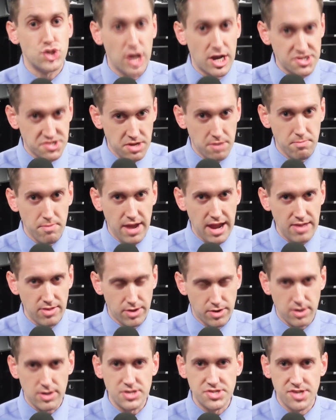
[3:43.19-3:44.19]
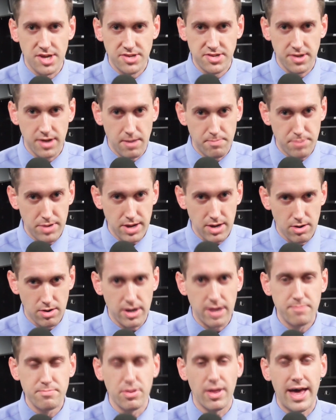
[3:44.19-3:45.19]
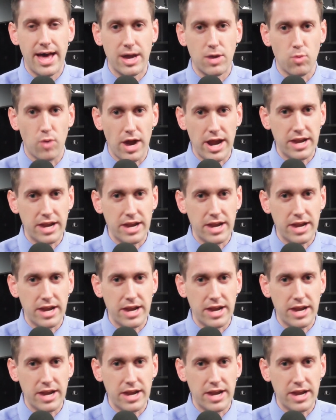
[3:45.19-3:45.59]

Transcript: Justin Maylan all set to appear in black,